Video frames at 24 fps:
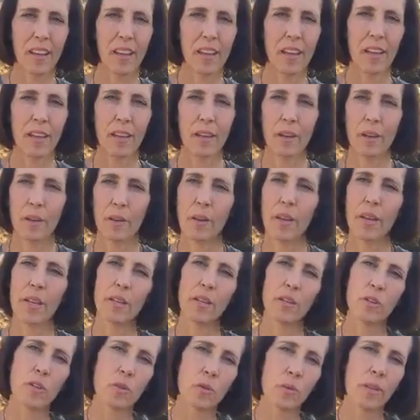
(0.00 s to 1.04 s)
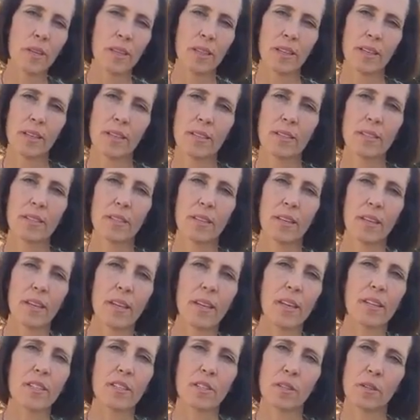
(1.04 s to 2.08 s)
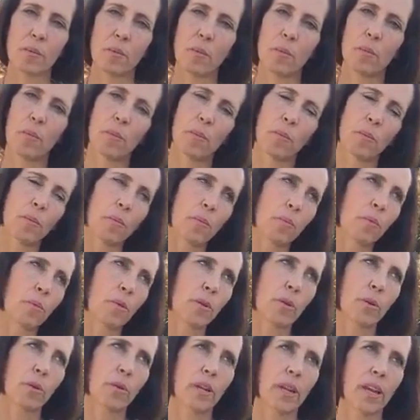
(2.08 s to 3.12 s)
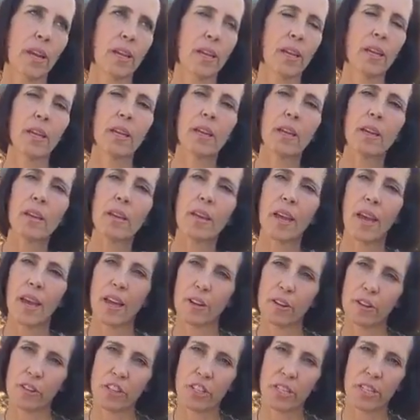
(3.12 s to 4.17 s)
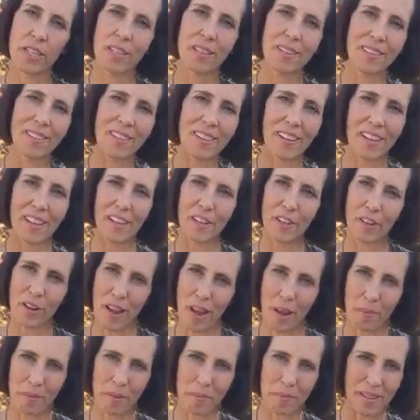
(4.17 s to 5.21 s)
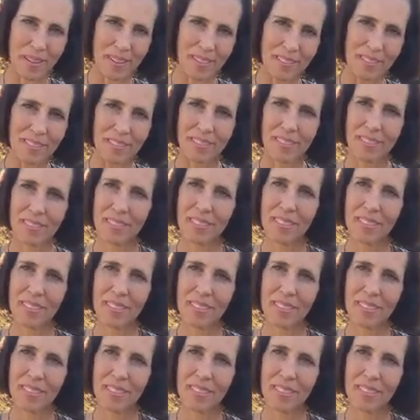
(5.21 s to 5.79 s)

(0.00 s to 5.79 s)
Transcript: And in doing this, it's creating energy in your abdomen